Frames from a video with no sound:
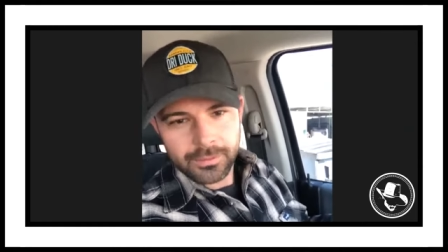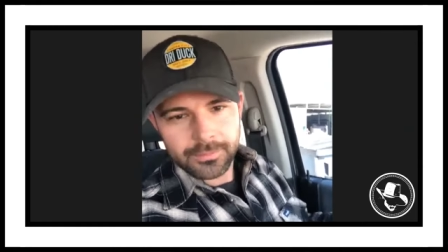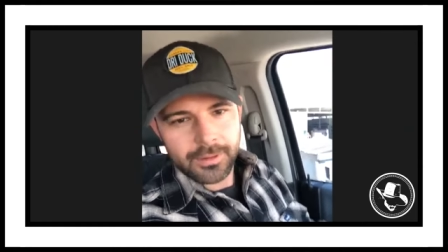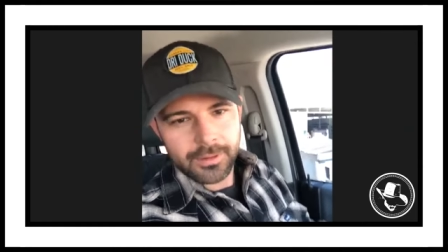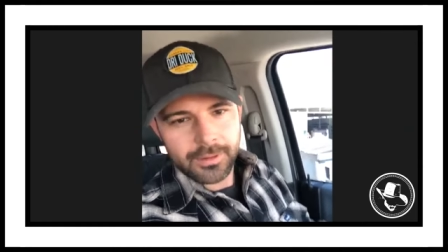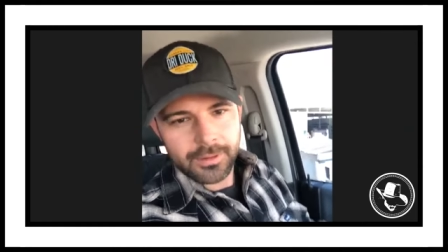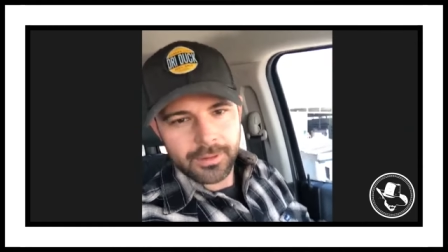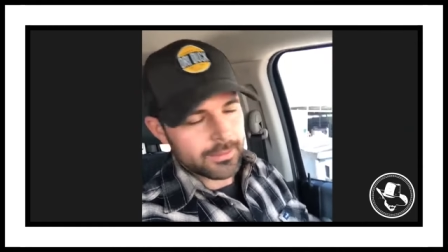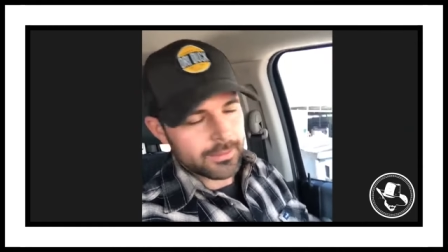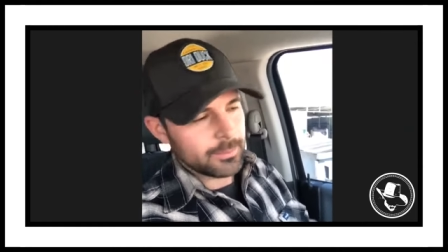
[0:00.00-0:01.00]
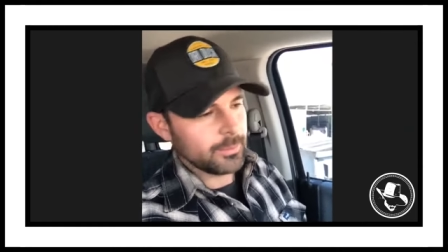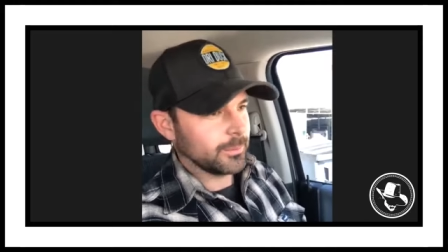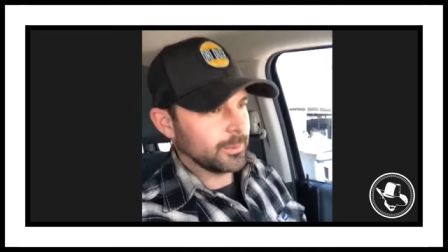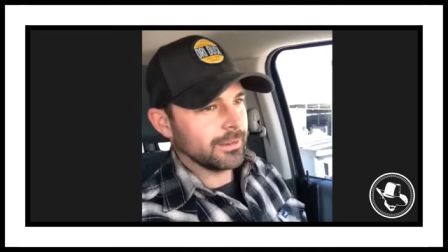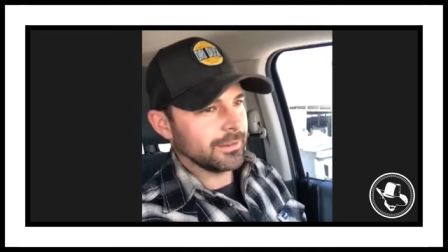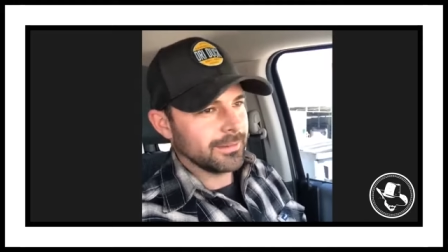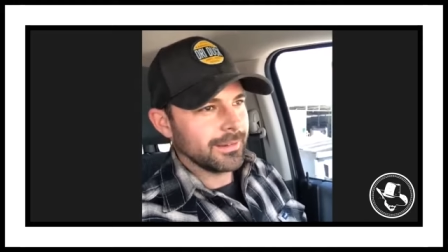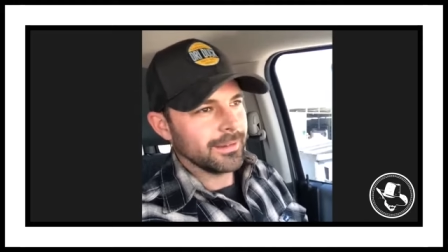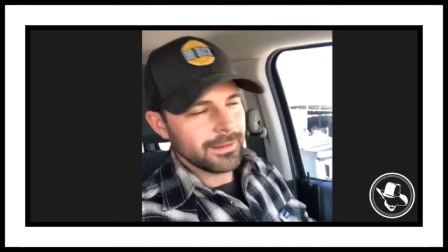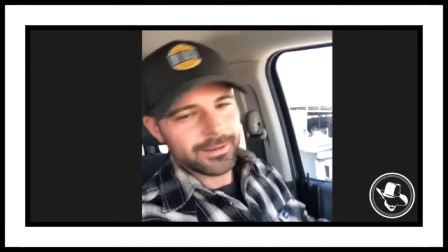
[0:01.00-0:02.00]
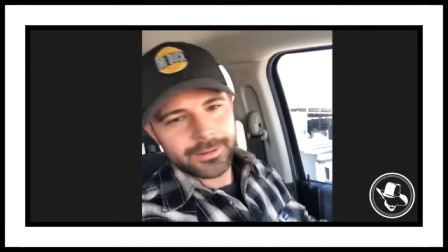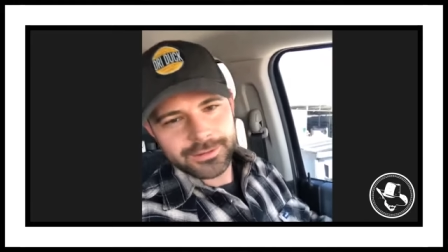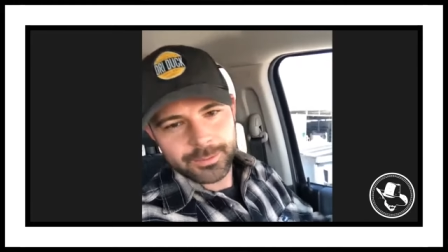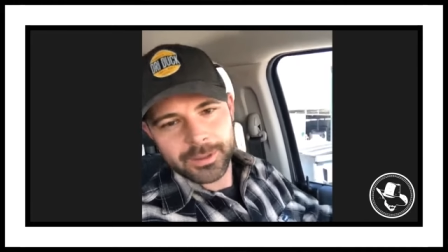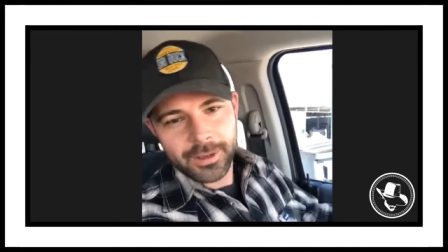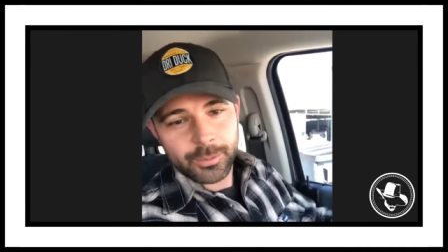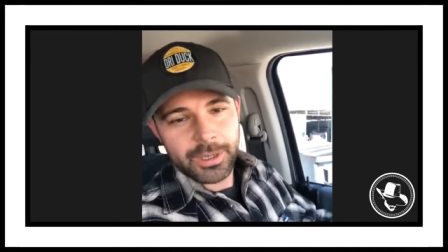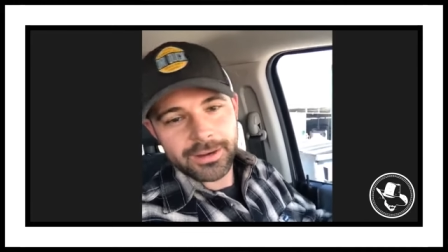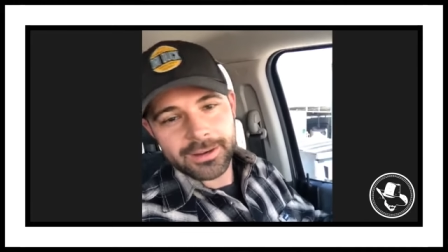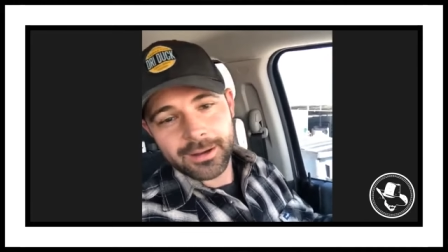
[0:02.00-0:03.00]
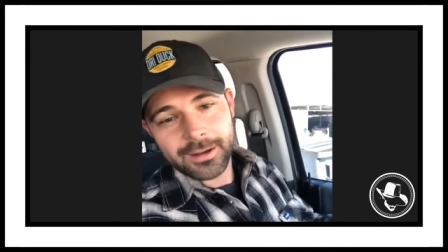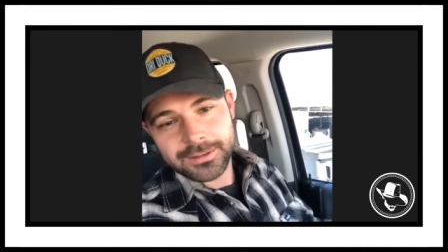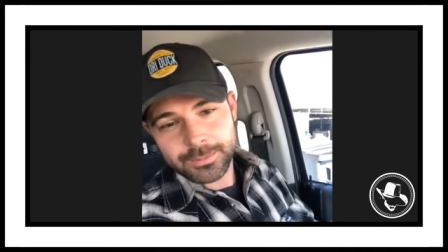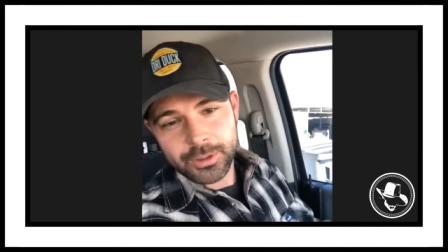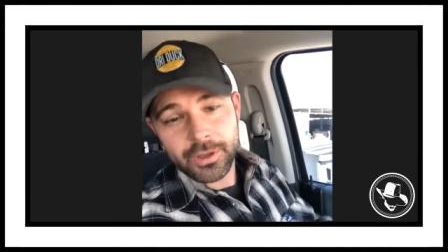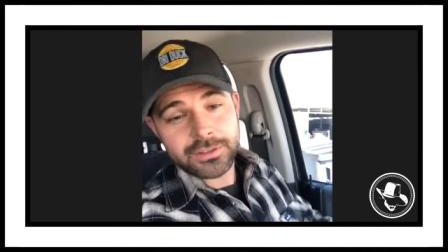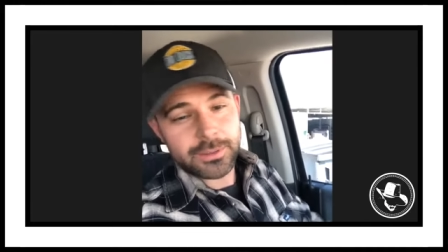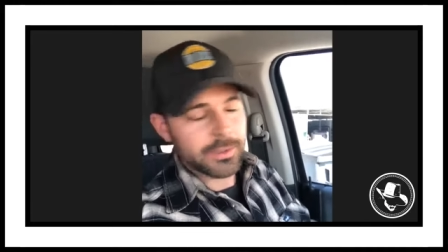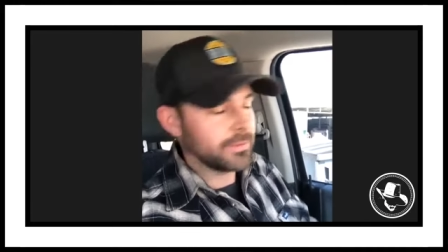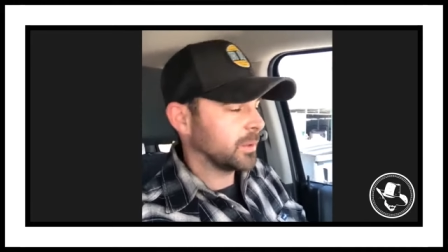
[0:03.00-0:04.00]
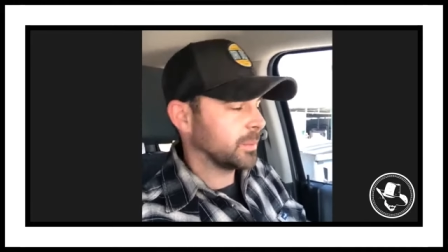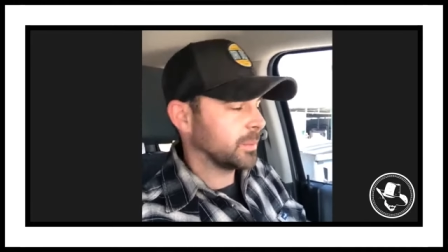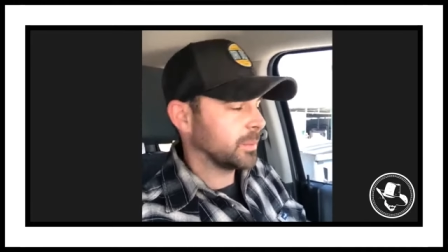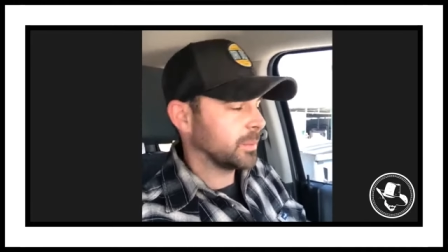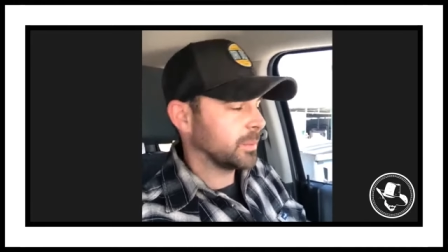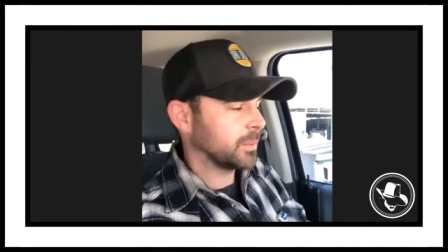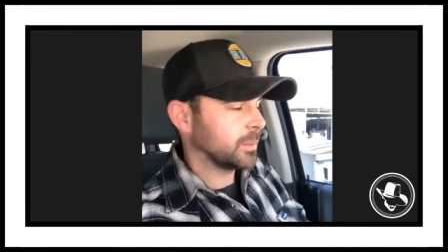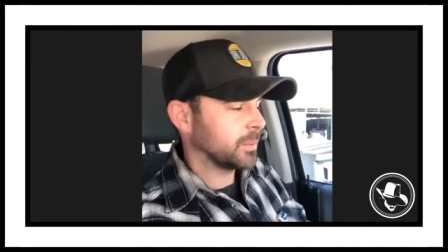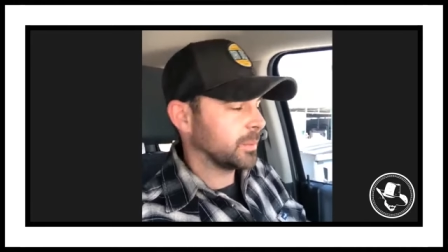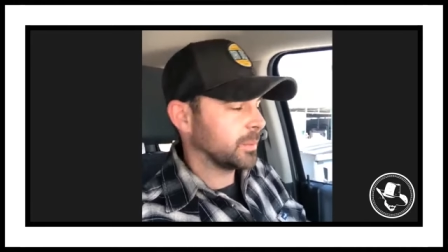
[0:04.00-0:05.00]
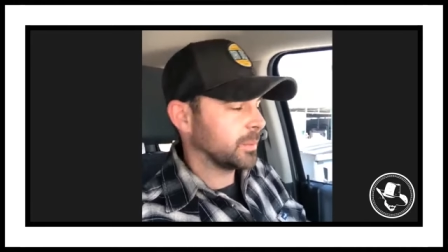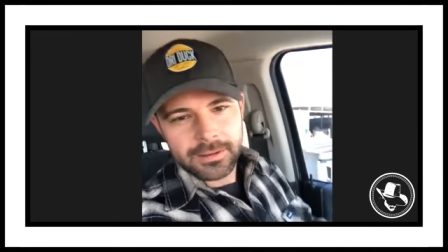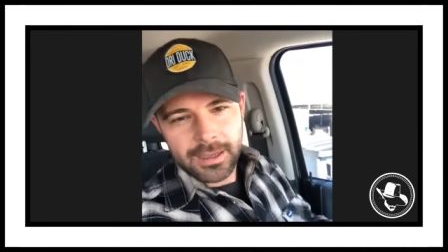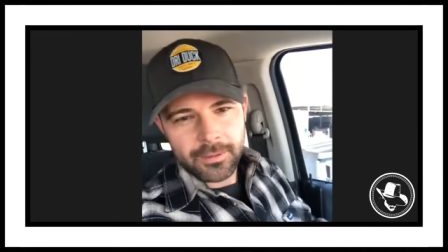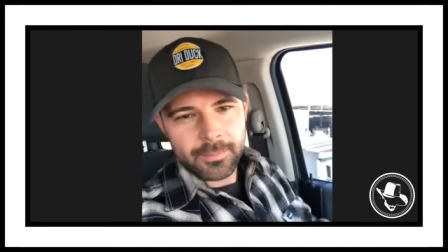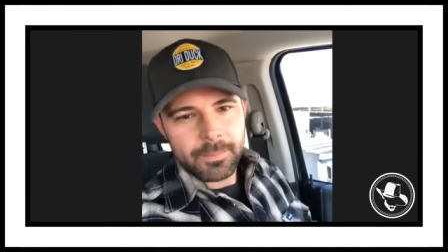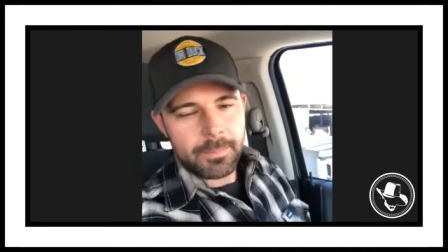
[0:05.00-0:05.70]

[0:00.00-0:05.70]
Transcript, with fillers: a notepad. Well, it used to be a notepad, now it's more of notes on my phone, but I'll just write it down.